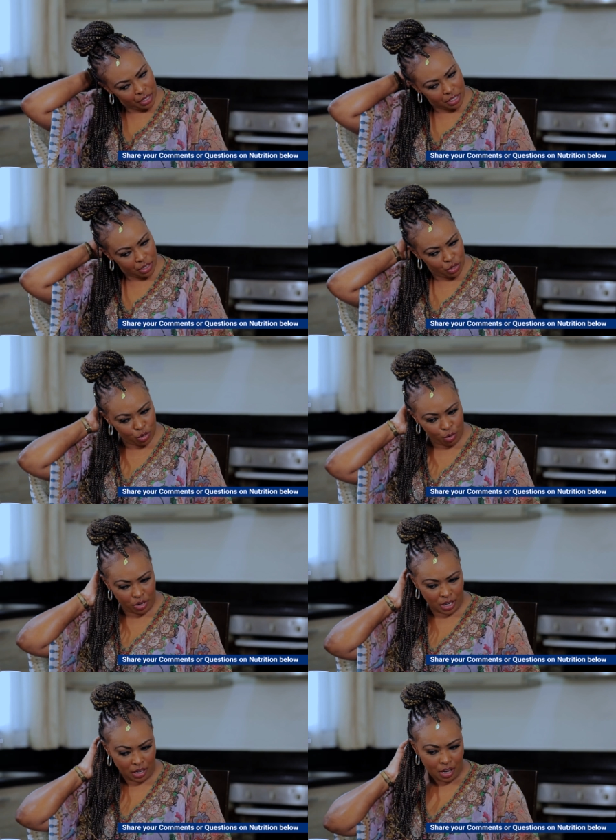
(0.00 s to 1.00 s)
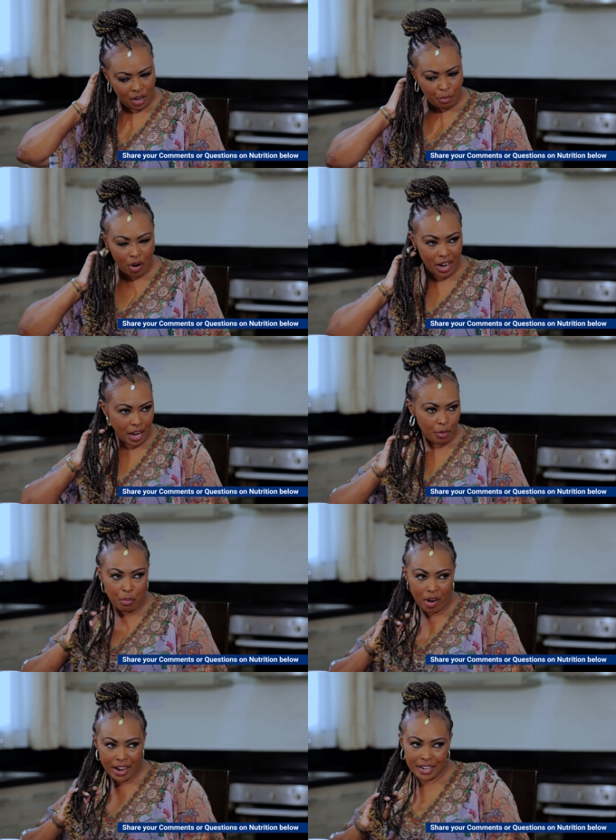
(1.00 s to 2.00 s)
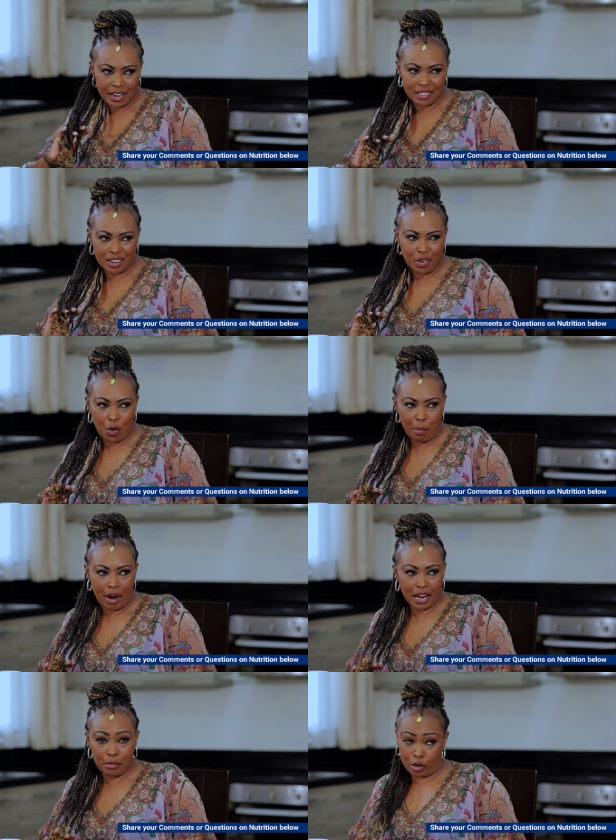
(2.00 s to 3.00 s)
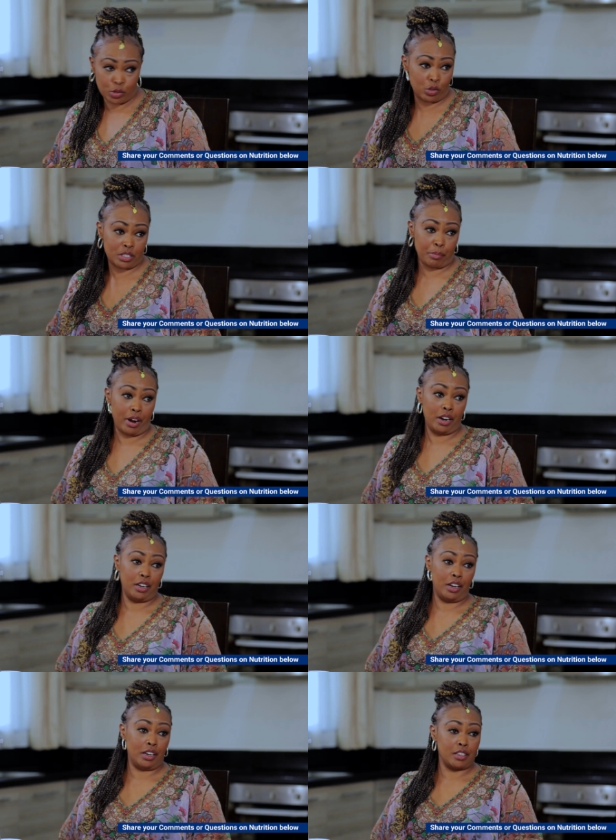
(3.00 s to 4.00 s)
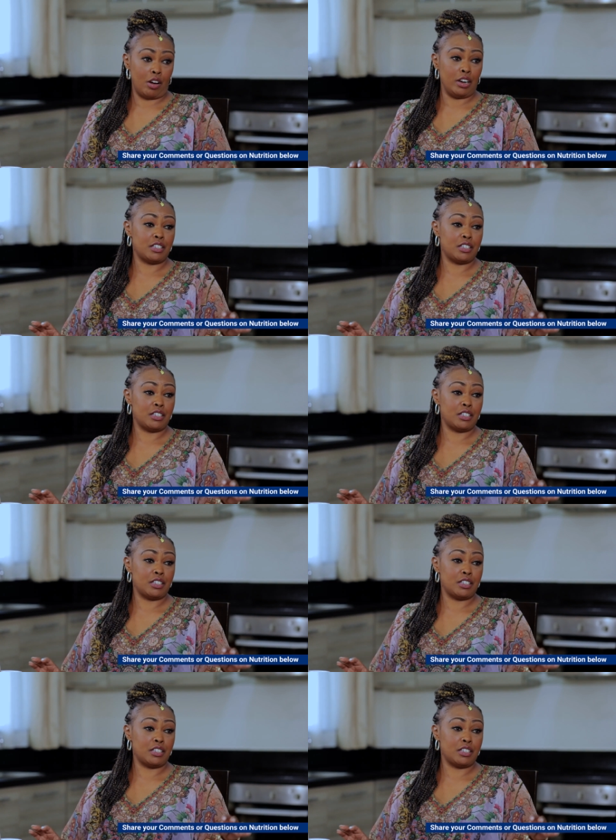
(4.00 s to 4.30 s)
Missy Jui, Mbona it doesn't go bad, because those apparently is our